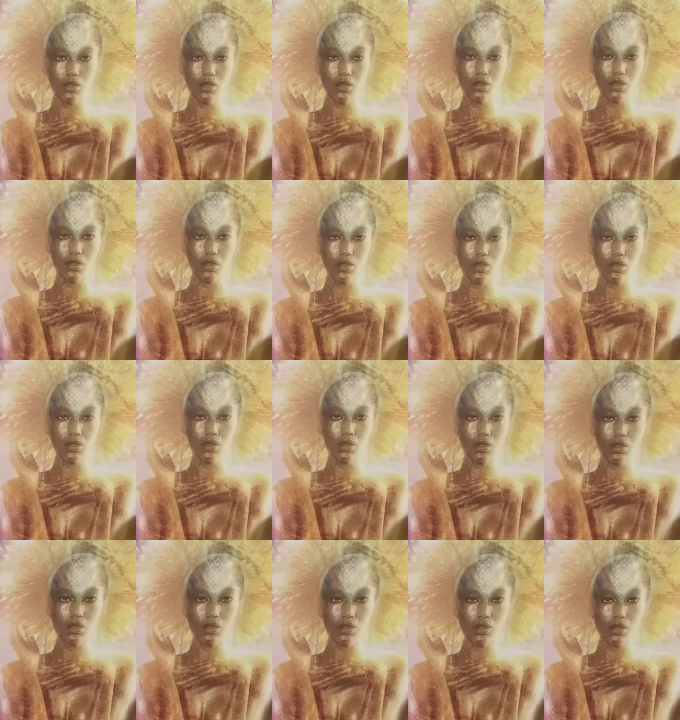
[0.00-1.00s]
And
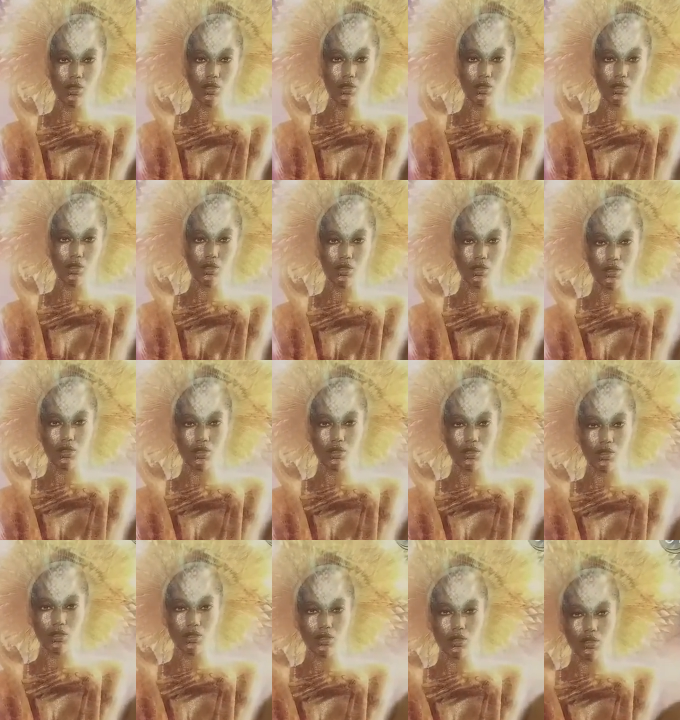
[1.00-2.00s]
Yi,
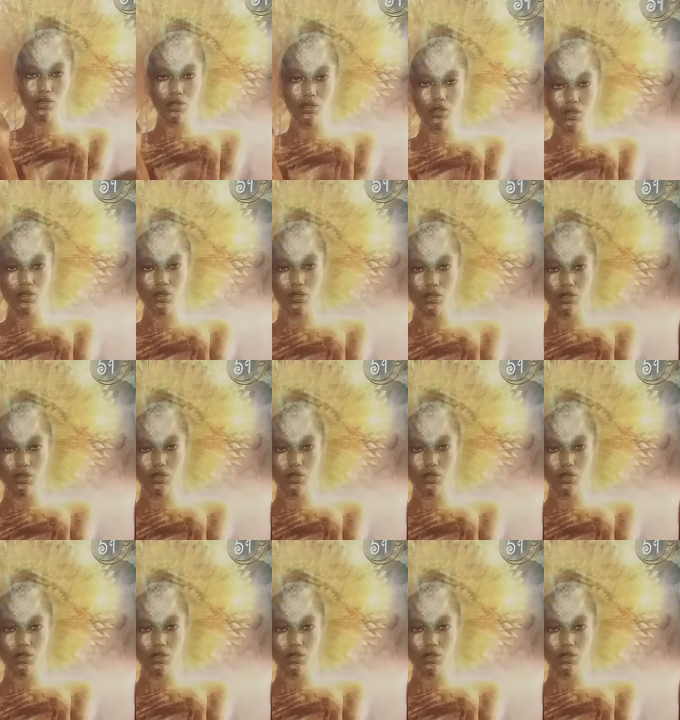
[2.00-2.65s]
the sun.